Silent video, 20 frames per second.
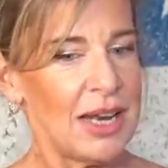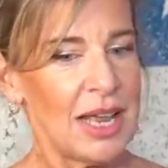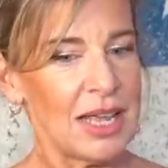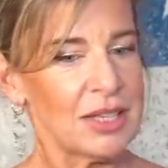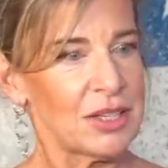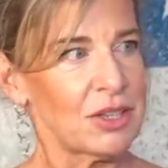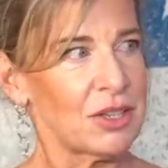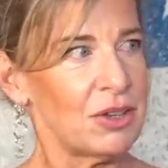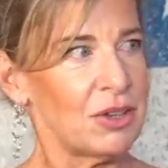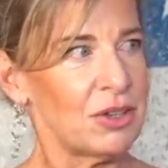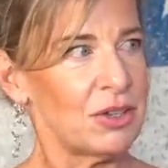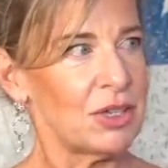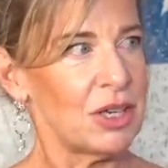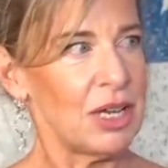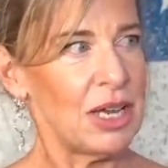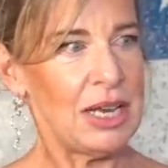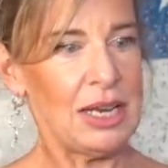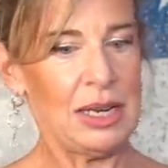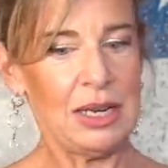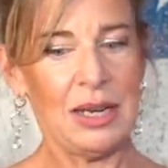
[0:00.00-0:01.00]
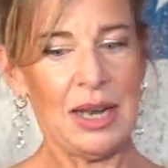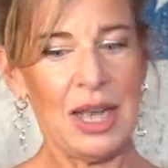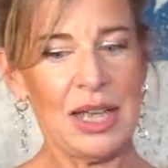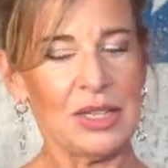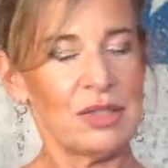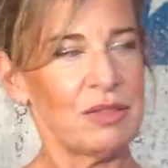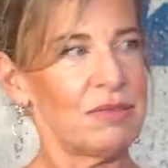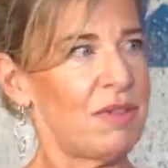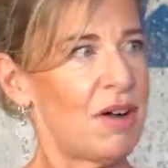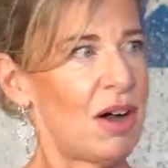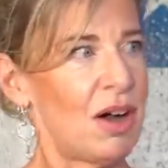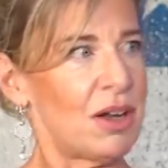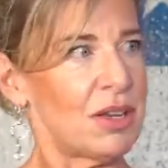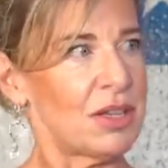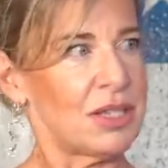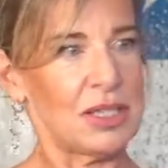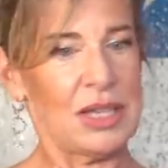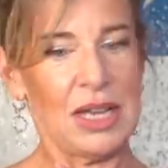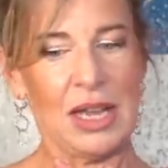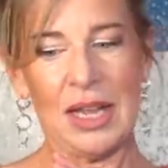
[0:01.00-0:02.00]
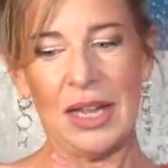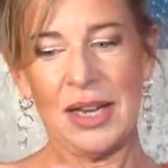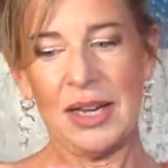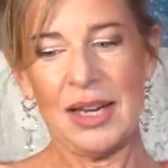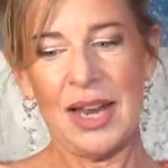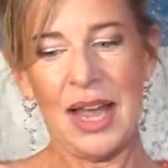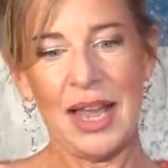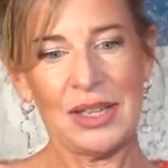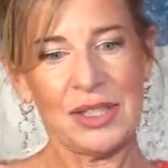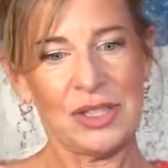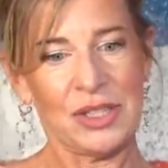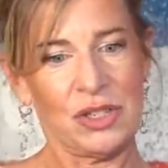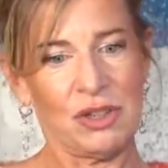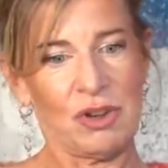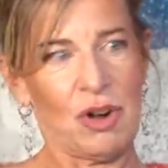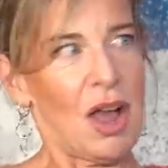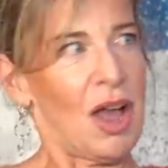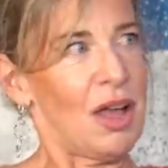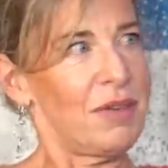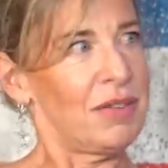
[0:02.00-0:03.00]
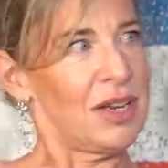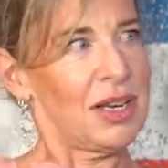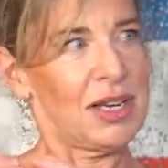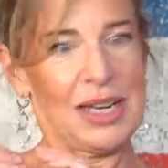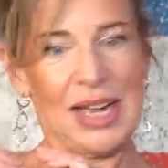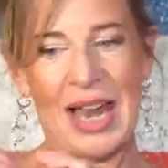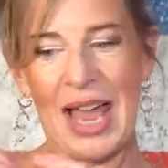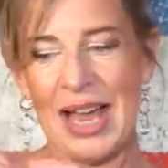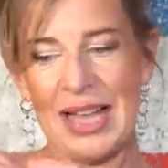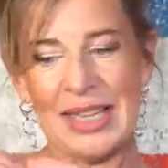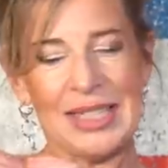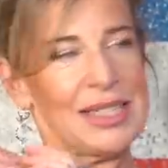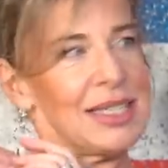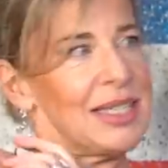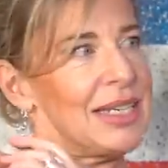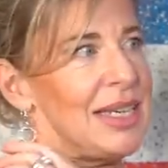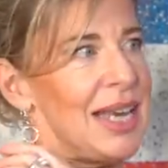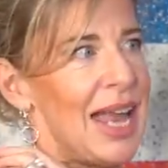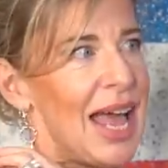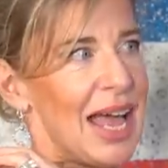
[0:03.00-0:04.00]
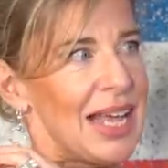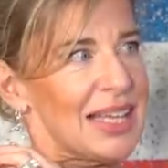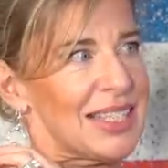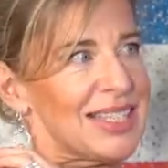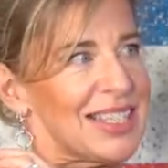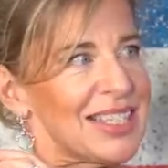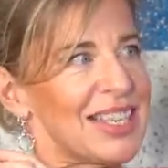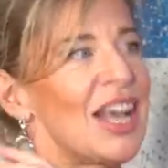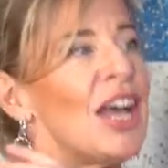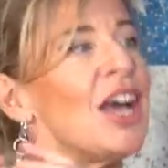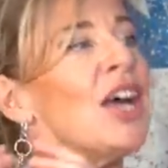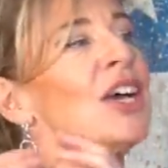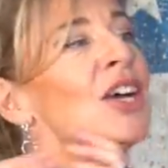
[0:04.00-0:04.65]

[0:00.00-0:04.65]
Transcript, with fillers: less good, less fast, less driving, less, less. Yeah.